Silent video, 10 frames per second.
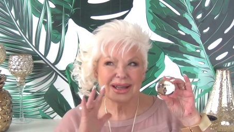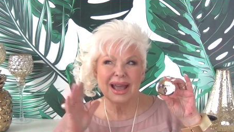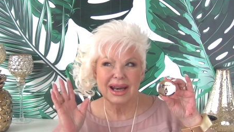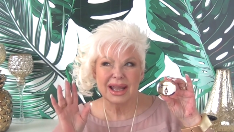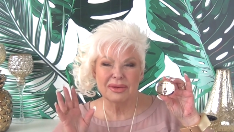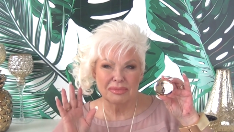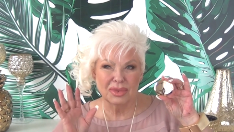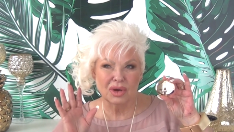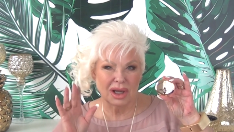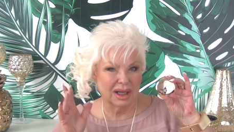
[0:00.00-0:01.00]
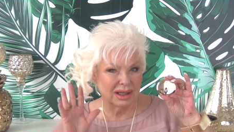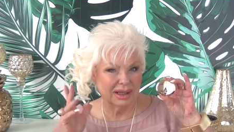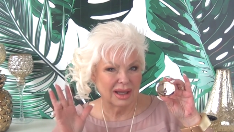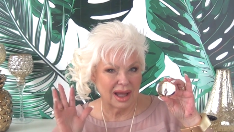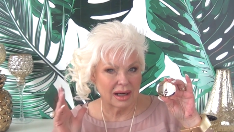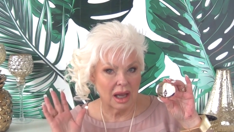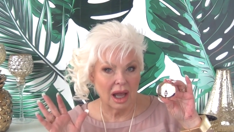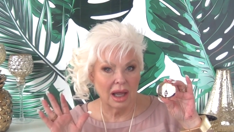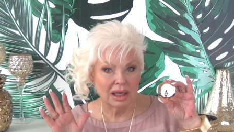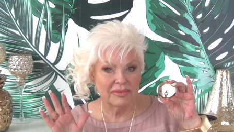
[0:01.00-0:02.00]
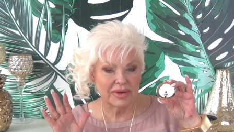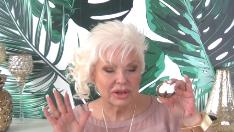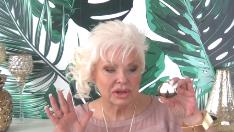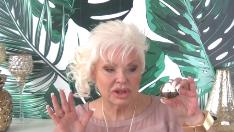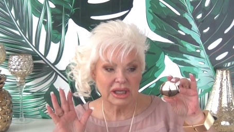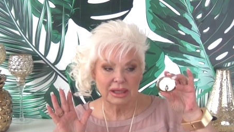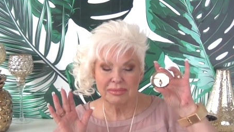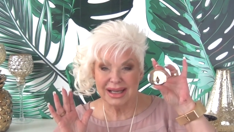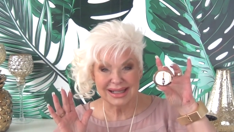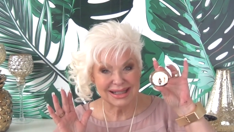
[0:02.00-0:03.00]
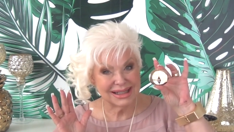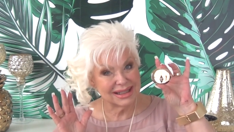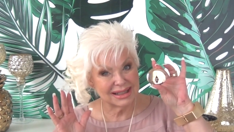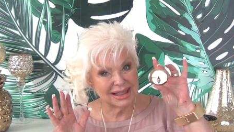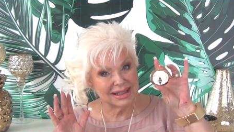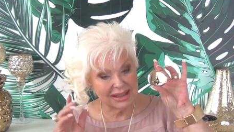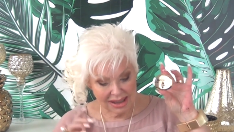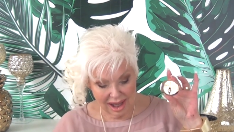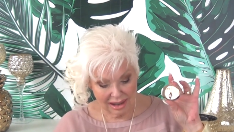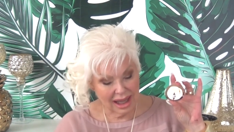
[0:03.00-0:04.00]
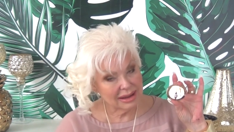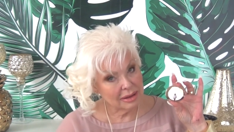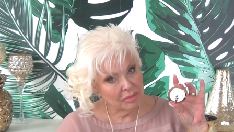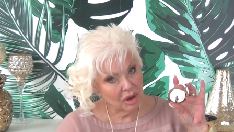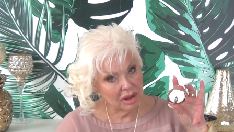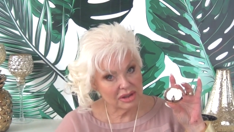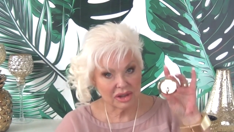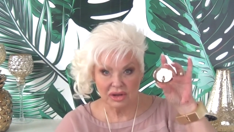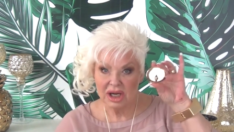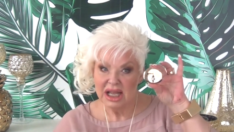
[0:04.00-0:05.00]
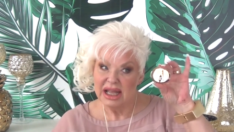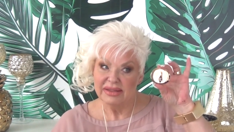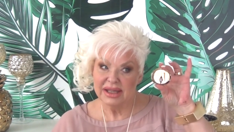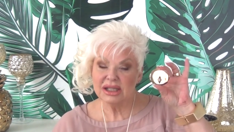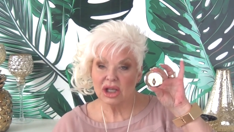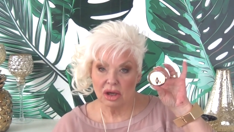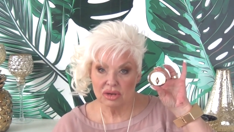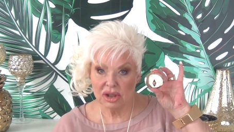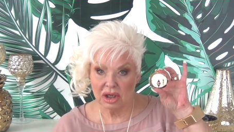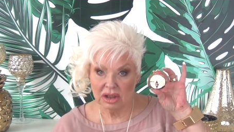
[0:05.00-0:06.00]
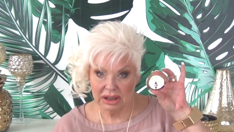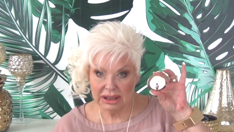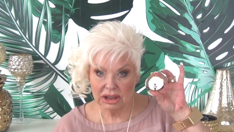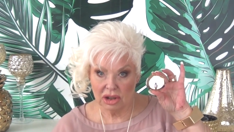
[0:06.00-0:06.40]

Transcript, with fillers: kind of have more, a lot of olive in your skin because it's it's not like the bronzer. This goes on a little